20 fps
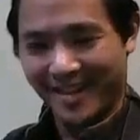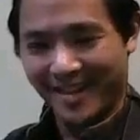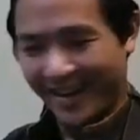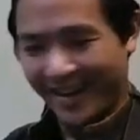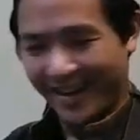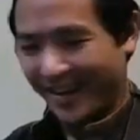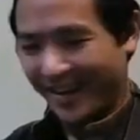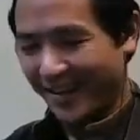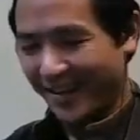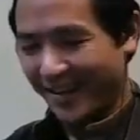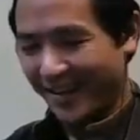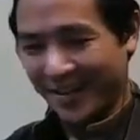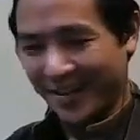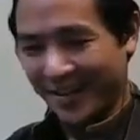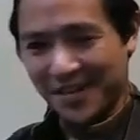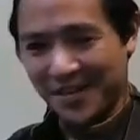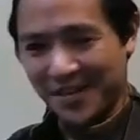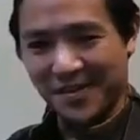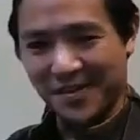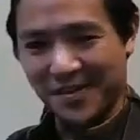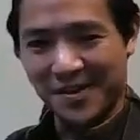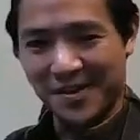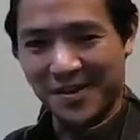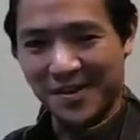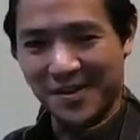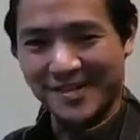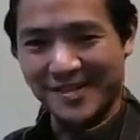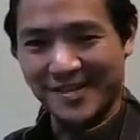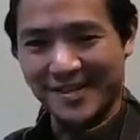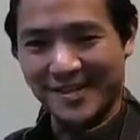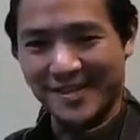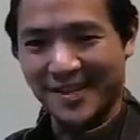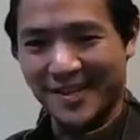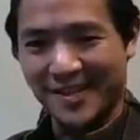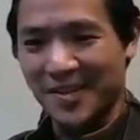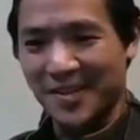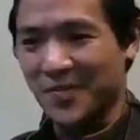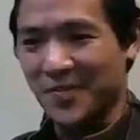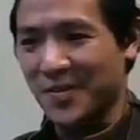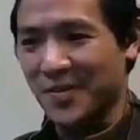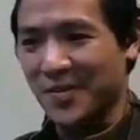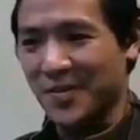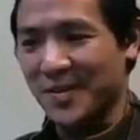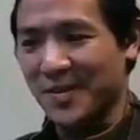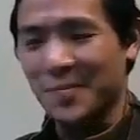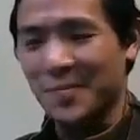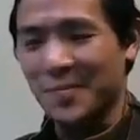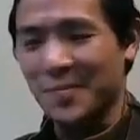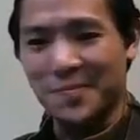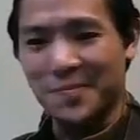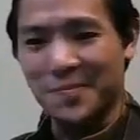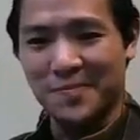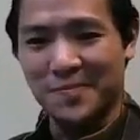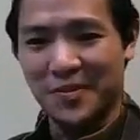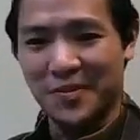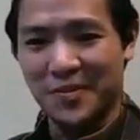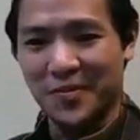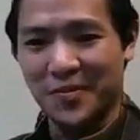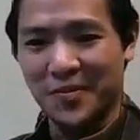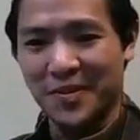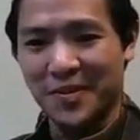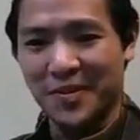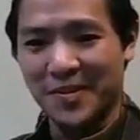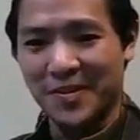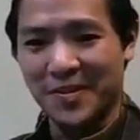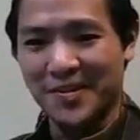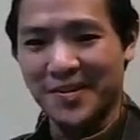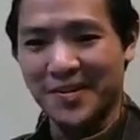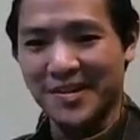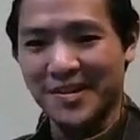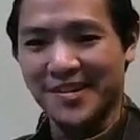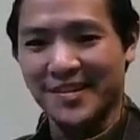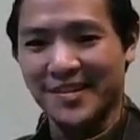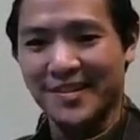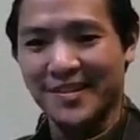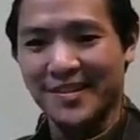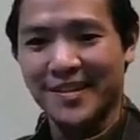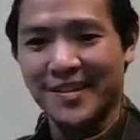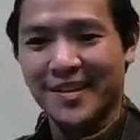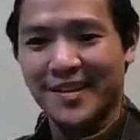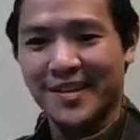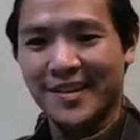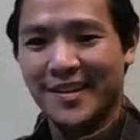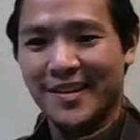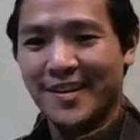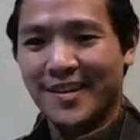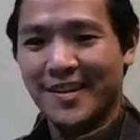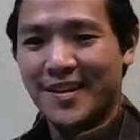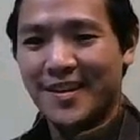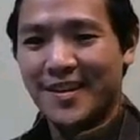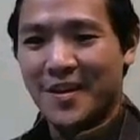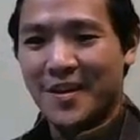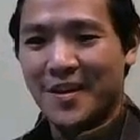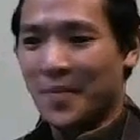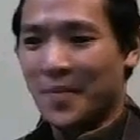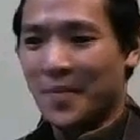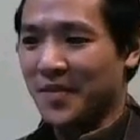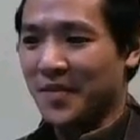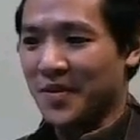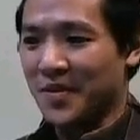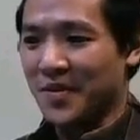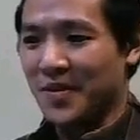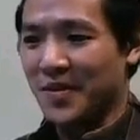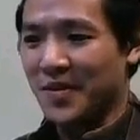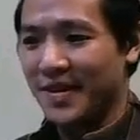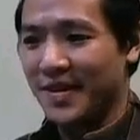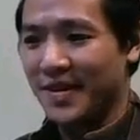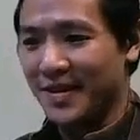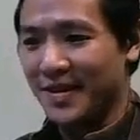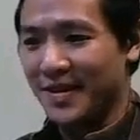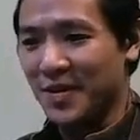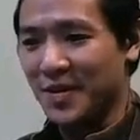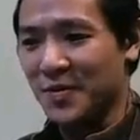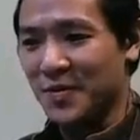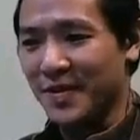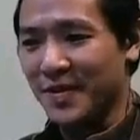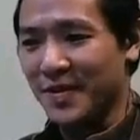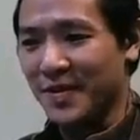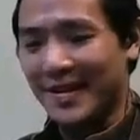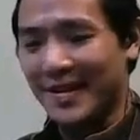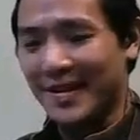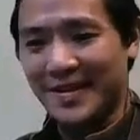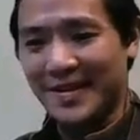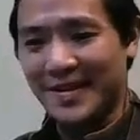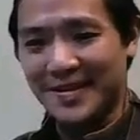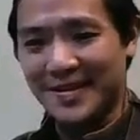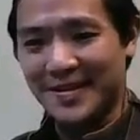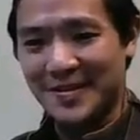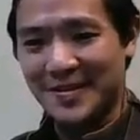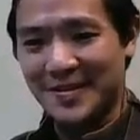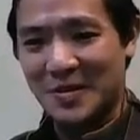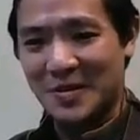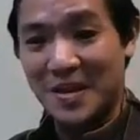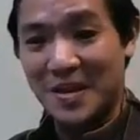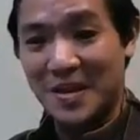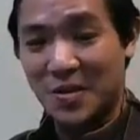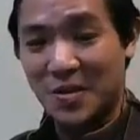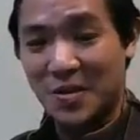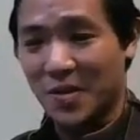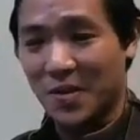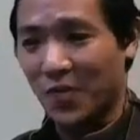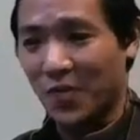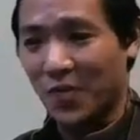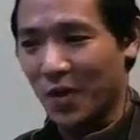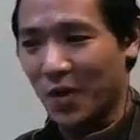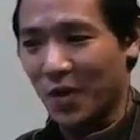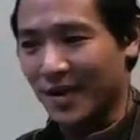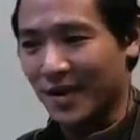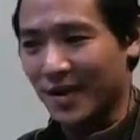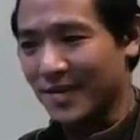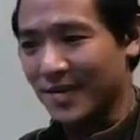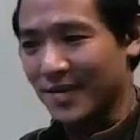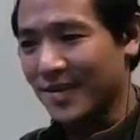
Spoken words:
Okay, thank you, Sir Raja, and thank you for that beautiful introduction. So, hello and good day to everyone.